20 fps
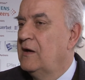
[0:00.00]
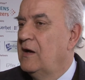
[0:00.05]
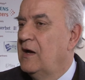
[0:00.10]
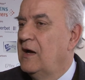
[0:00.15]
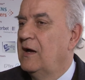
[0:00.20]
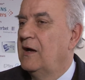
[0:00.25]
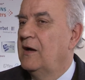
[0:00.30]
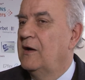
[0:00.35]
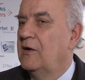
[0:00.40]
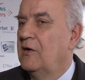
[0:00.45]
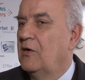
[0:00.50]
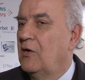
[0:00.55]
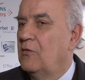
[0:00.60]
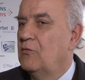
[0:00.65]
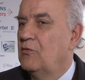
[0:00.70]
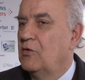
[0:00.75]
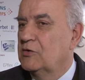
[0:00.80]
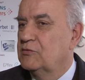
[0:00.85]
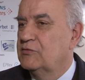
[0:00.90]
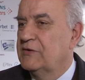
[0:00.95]
on
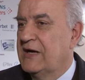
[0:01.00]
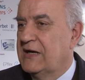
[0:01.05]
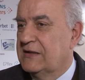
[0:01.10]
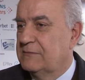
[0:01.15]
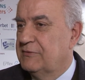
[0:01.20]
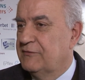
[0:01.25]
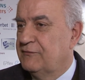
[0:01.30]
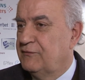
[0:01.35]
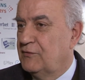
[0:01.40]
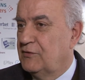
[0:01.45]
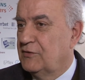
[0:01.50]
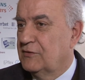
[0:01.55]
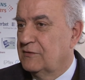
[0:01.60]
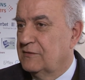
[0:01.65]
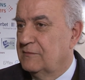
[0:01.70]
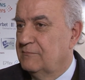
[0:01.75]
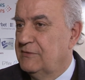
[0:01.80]
what we had before.